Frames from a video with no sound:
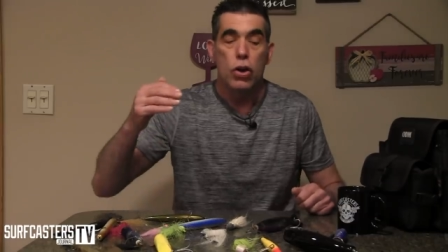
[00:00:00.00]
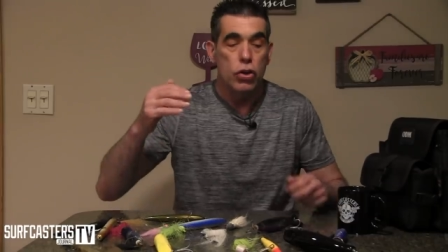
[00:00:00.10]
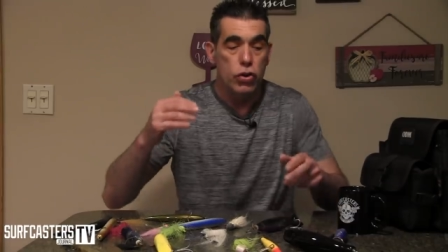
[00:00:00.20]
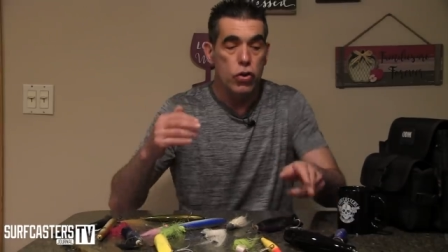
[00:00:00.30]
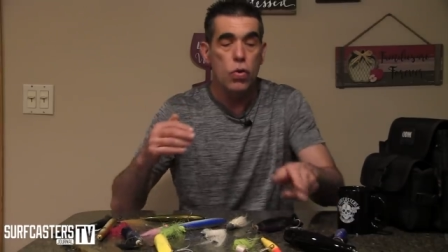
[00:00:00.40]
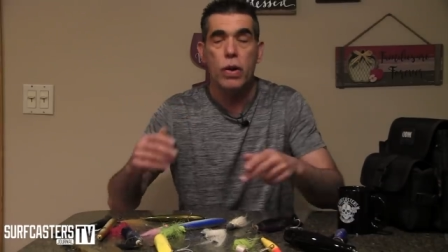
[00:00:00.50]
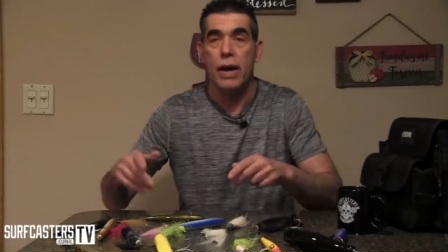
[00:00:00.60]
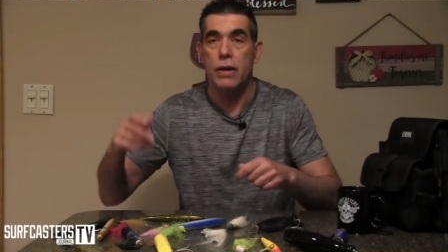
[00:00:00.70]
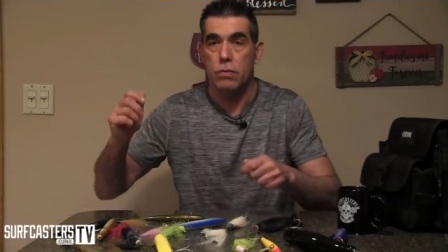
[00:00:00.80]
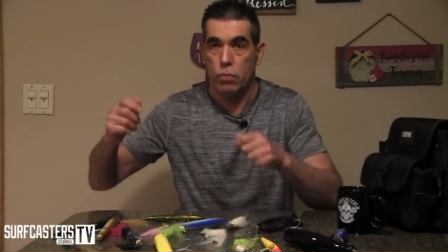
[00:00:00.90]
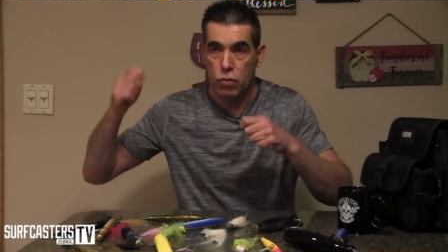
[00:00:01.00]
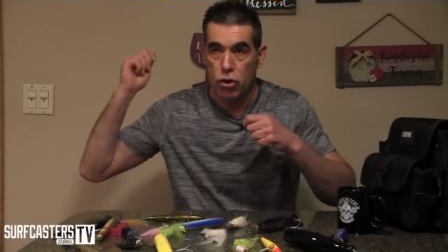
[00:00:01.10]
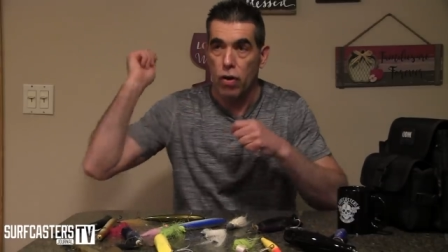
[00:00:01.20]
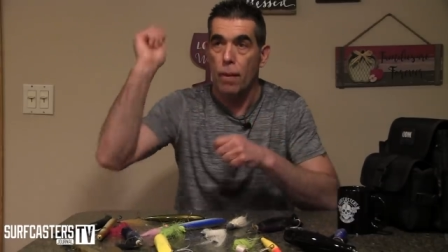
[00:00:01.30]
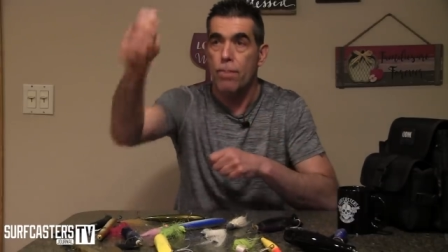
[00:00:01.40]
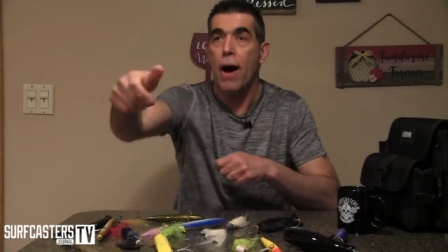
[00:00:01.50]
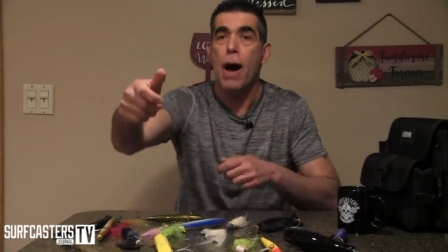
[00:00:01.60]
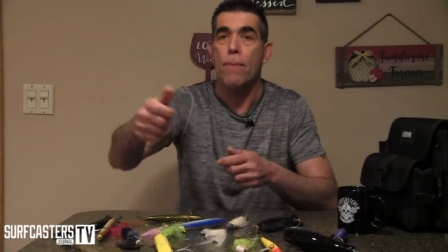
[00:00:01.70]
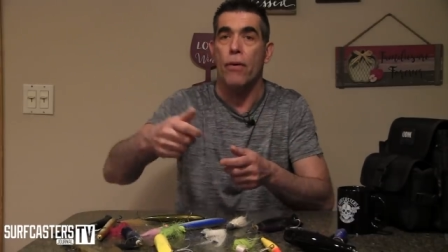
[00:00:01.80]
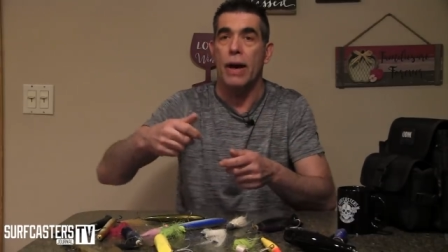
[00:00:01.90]
you can throw a
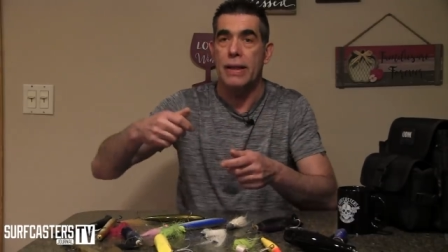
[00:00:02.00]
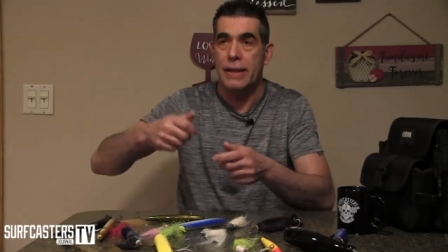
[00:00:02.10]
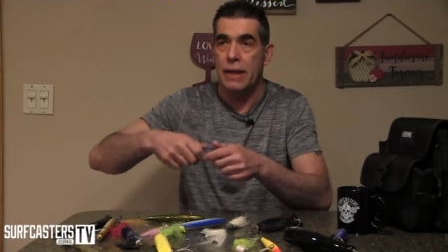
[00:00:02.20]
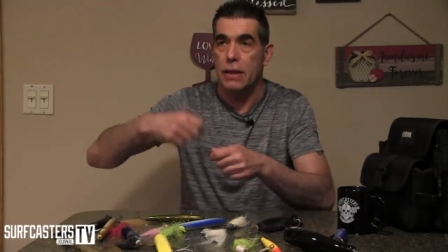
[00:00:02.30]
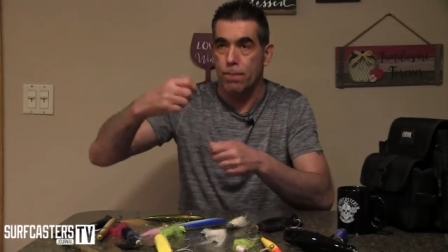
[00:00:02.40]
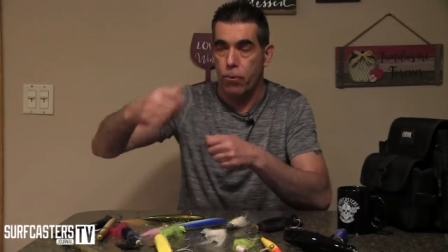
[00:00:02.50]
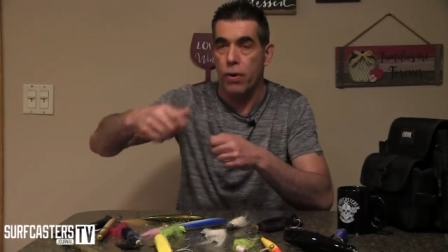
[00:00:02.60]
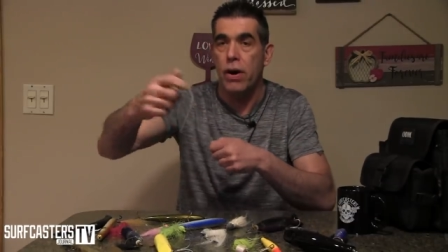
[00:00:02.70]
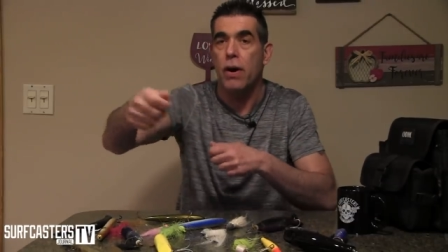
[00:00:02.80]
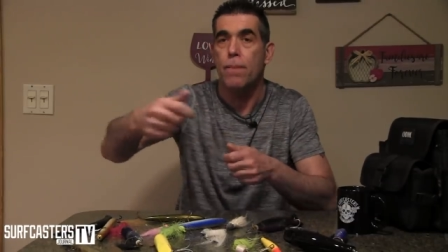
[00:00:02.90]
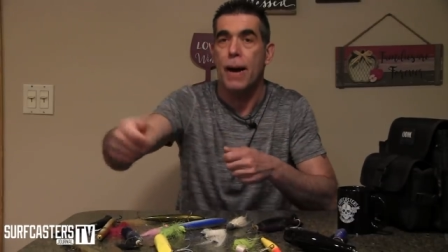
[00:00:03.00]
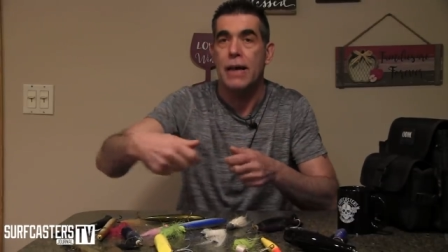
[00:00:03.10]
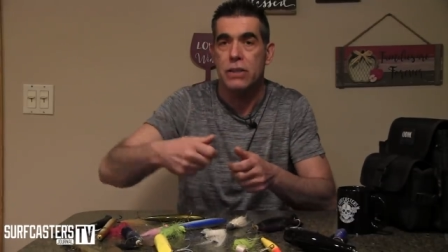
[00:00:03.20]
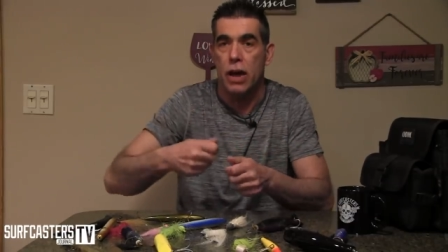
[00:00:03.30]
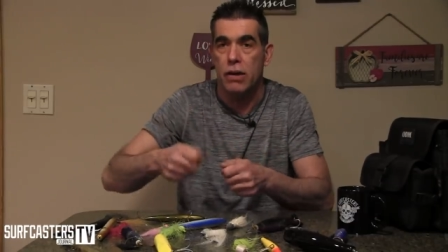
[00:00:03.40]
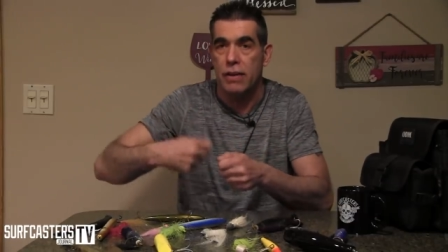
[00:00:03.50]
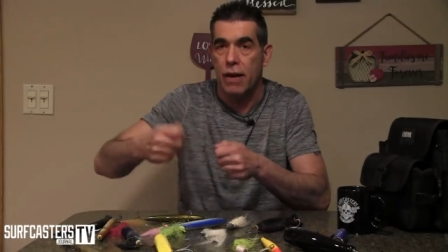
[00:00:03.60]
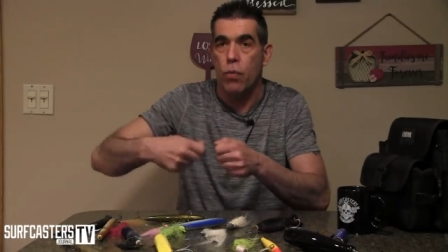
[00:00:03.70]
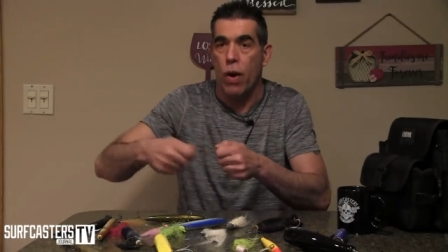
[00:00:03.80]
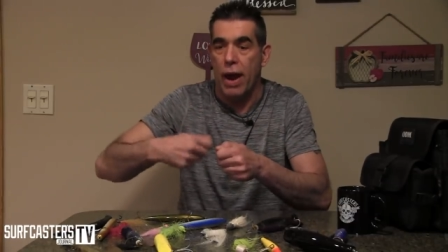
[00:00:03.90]
popper and then just put it on the backside of
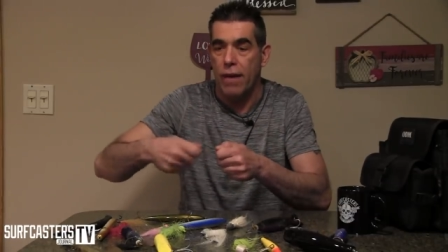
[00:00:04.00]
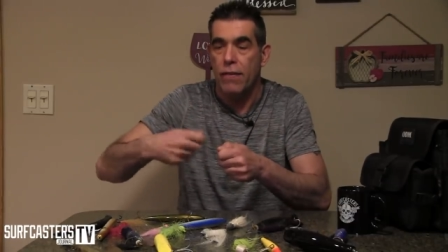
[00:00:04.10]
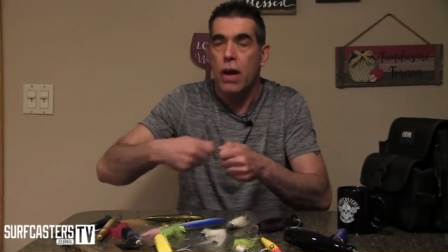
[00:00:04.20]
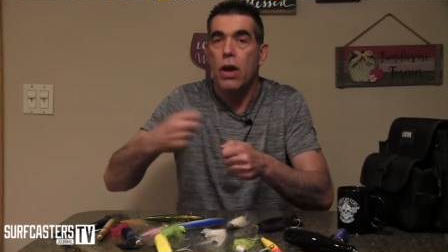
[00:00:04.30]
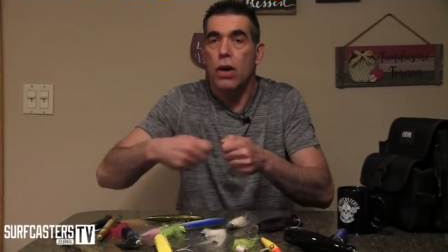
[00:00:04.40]
that wave,